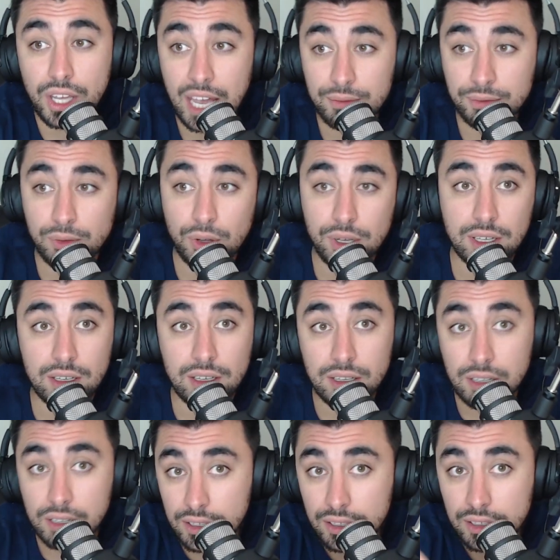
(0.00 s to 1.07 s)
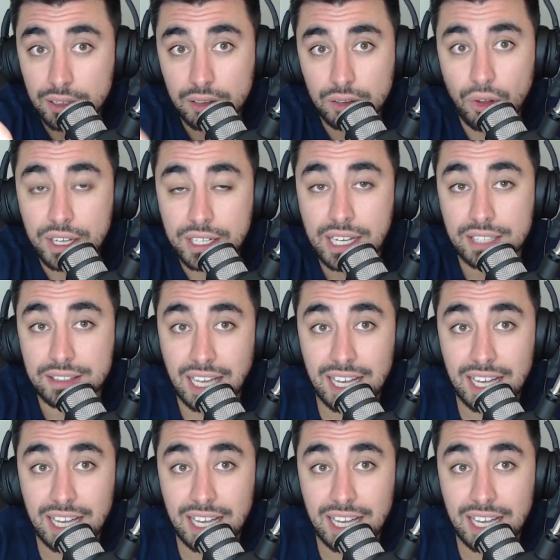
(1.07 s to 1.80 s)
have like Leichhardt.